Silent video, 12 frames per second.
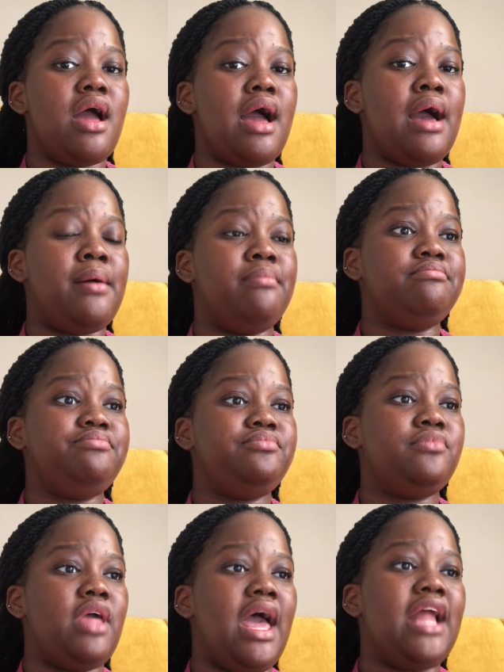and
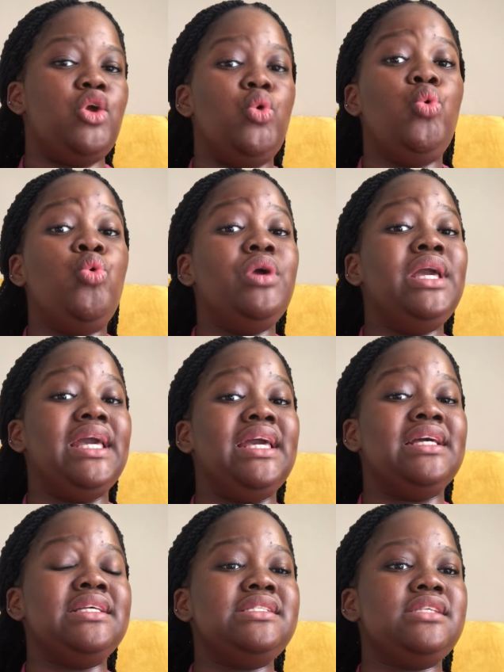who he
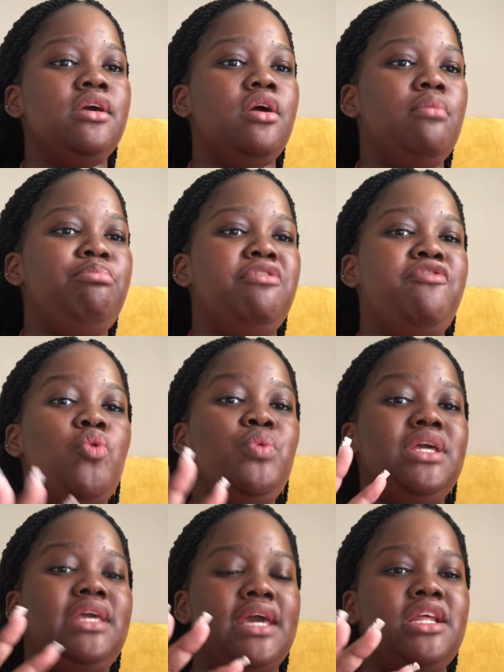is before
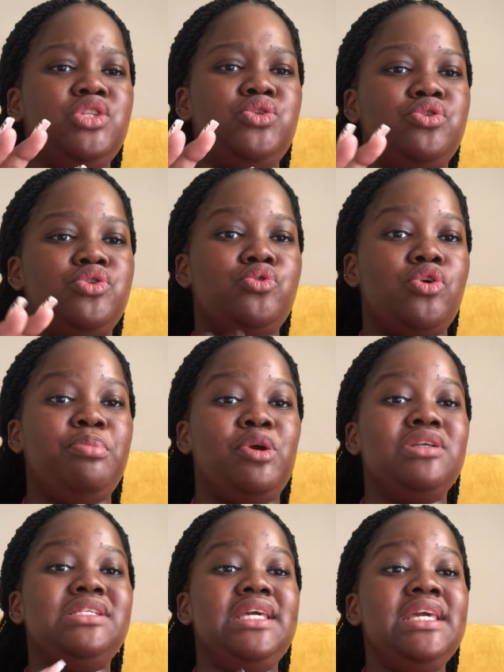we get into the story,
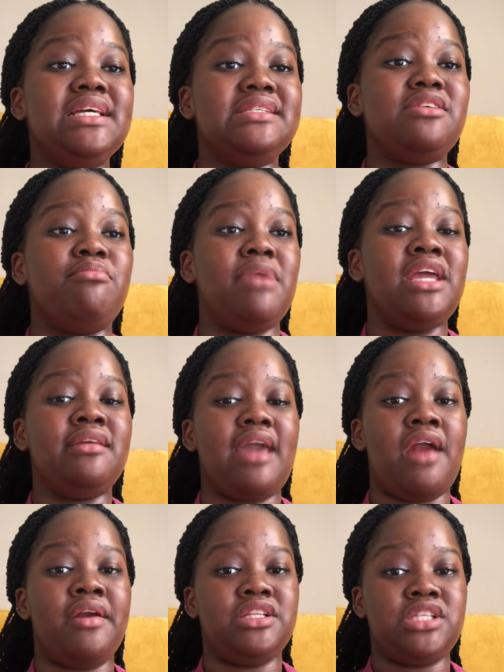because he is the main
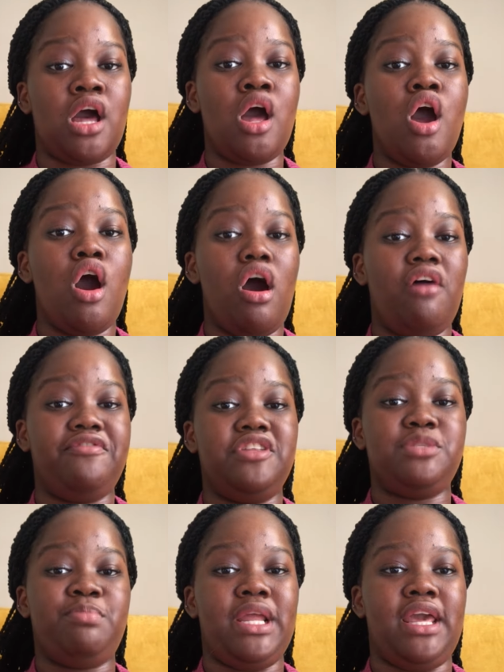character of
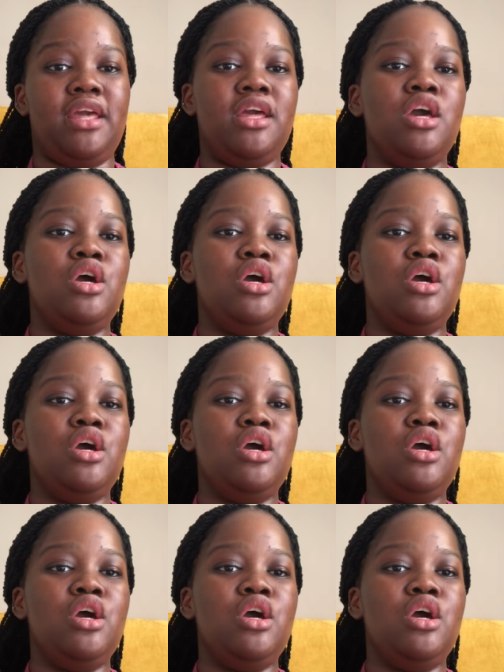this play.